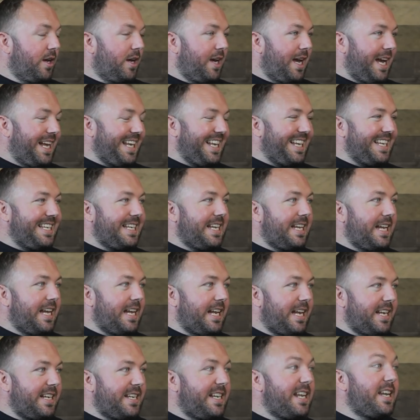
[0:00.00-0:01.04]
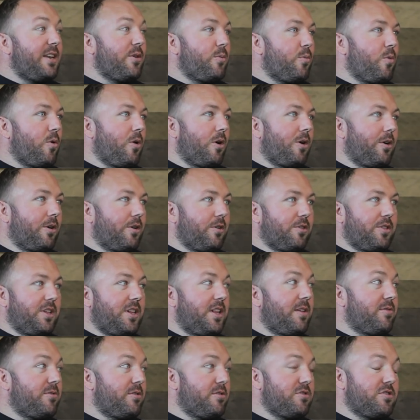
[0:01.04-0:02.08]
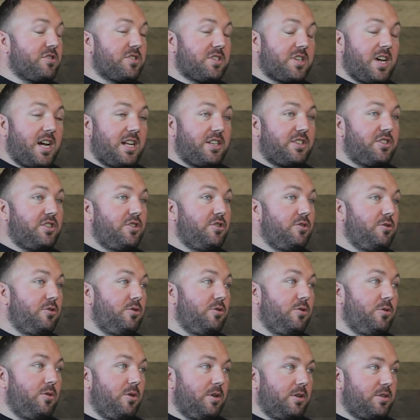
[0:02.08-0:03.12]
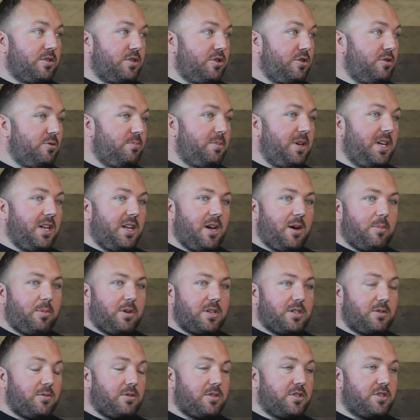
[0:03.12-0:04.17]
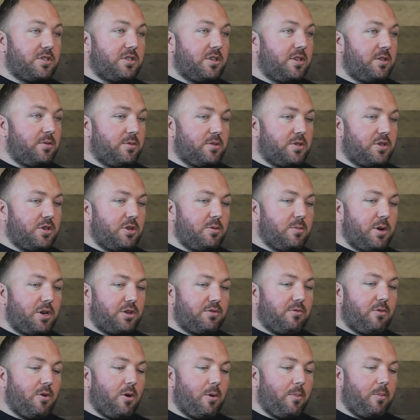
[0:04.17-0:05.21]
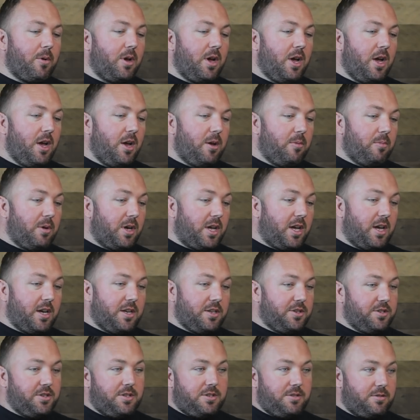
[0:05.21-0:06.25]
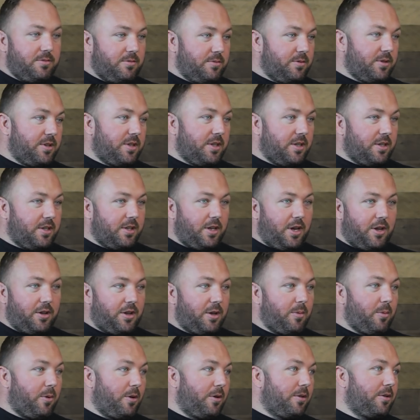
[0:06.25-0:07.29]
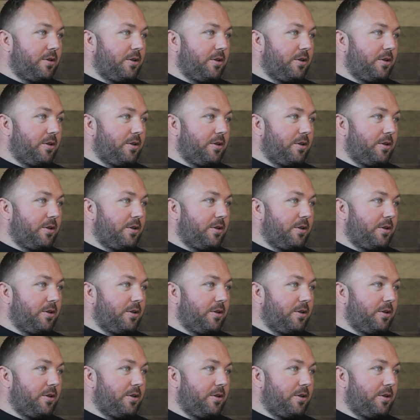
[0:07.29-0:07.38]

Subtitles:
Yeah. And it didn't work, or no. The lifters just got too beat up because it was too much for them, because they weren't